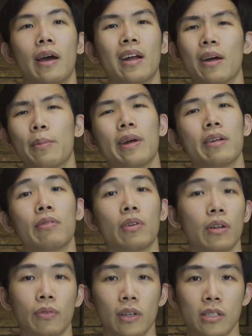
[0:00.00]
And I bet
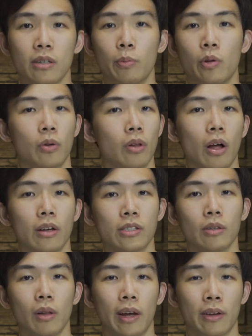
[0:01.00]
even if the C P U
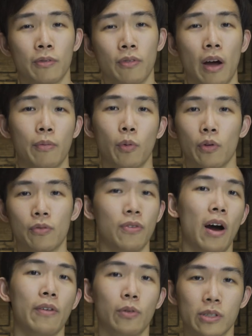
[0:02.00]
clocks to like five point
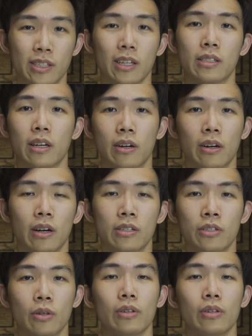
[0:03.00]
five or six gigahertz,